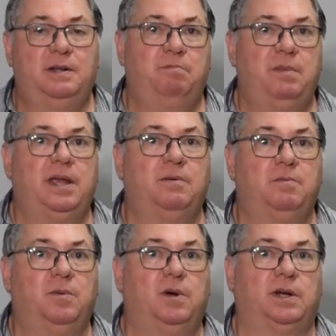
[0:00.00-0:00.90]
men
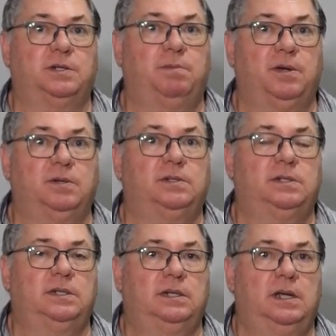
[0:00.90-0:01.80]
were
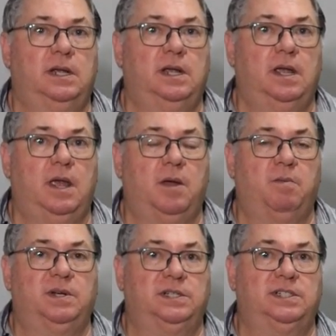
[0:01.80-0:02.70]
exposed
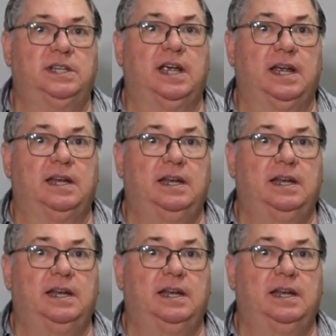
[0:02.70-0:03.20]
which is sad.